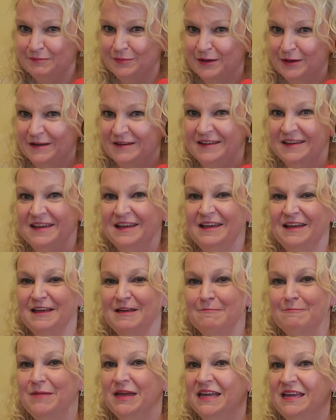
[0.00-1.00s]
But
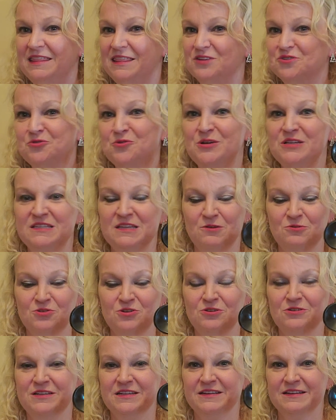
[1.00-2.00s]
Mickey the toy
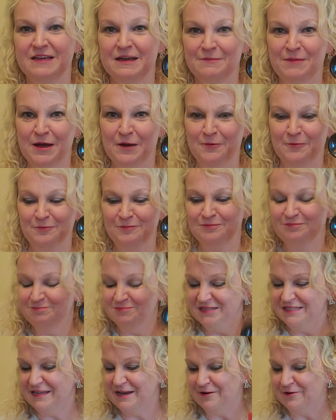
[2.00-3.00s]
soldier did come home.
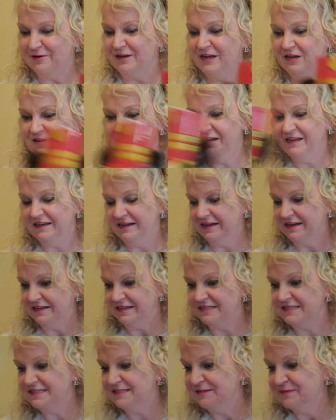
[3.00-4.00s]
So, here he
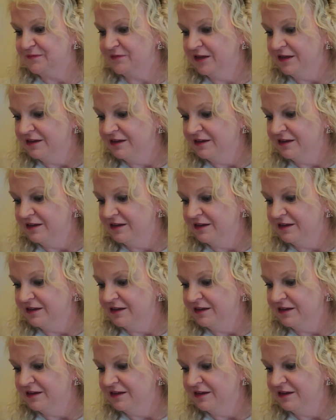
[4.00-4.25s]
is.